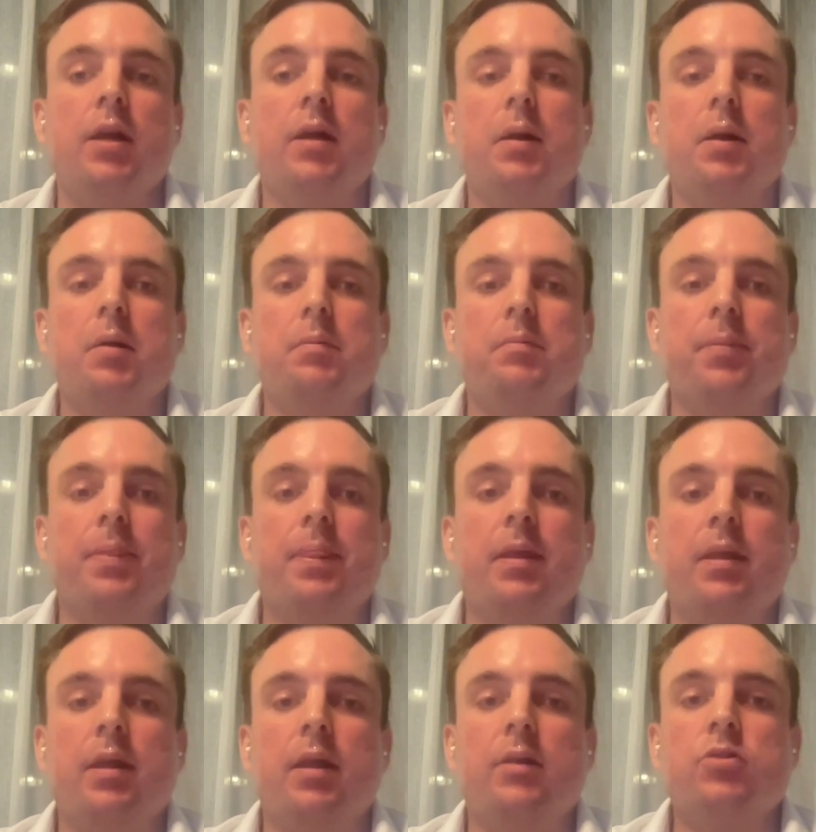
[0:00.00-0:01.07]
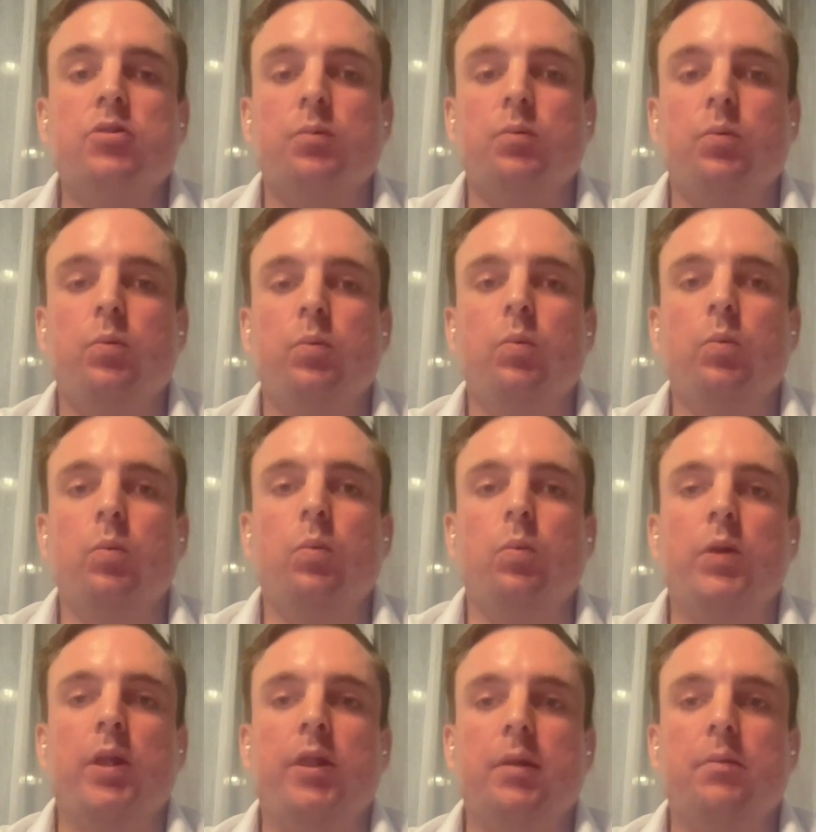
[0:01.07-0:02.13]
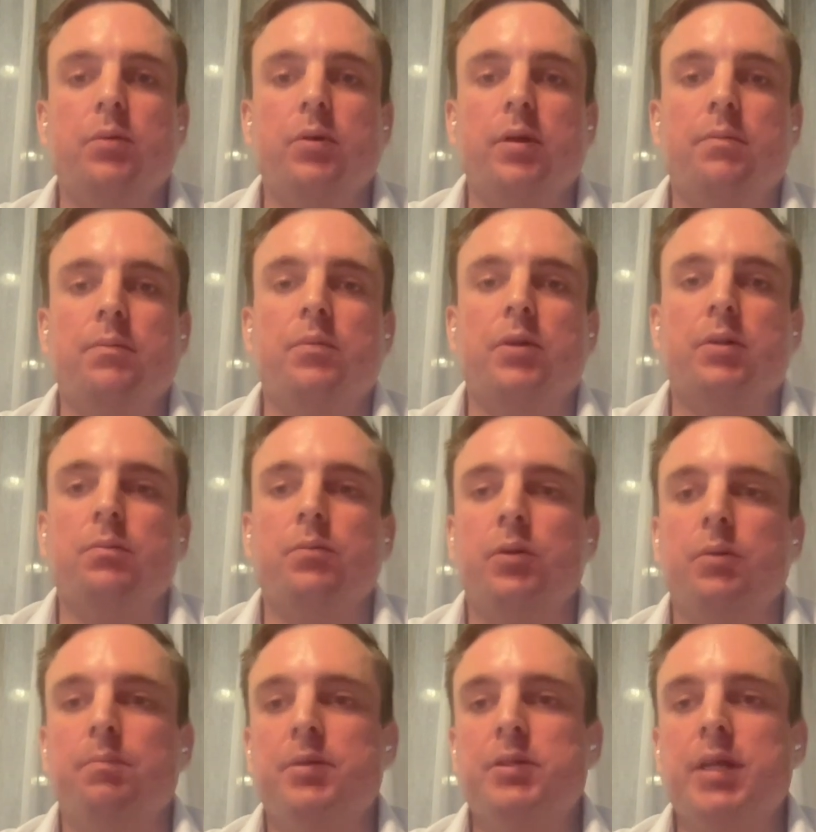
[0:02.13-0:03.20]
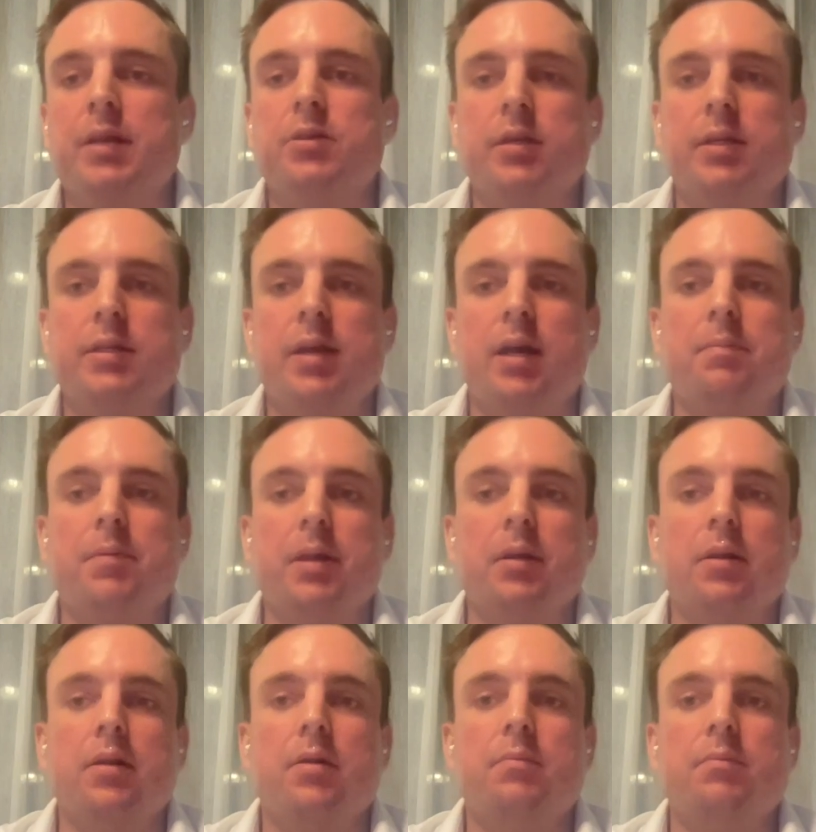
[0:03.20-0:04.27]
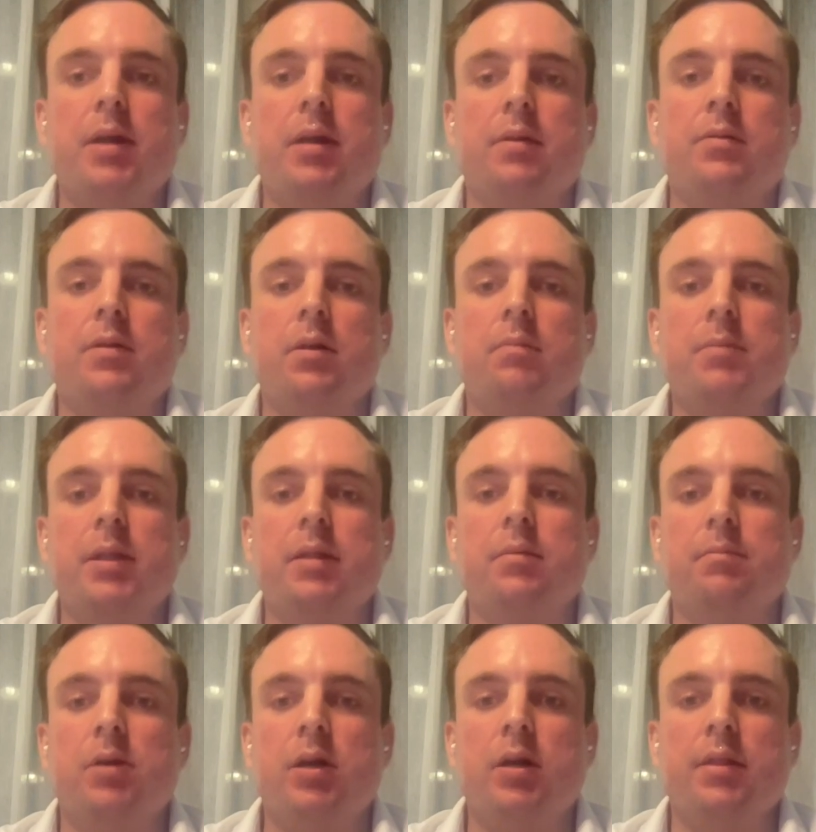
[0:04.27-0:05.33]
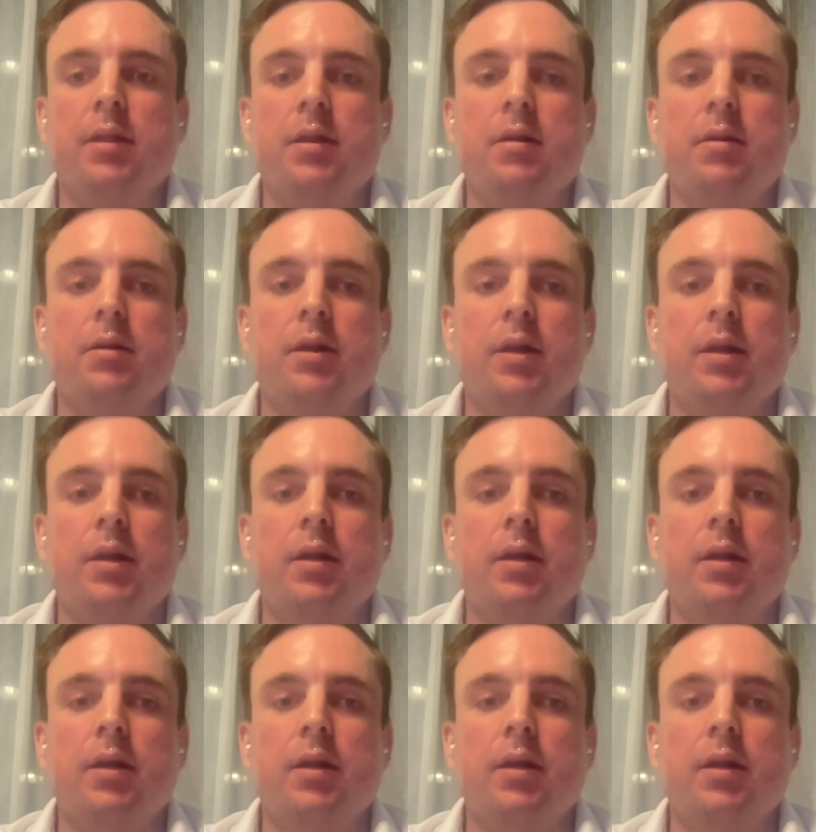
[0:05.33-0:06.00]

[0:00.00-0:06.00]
Um, and so we think we're, we're, we're, potentially tapping in an unmet, unmet demand there.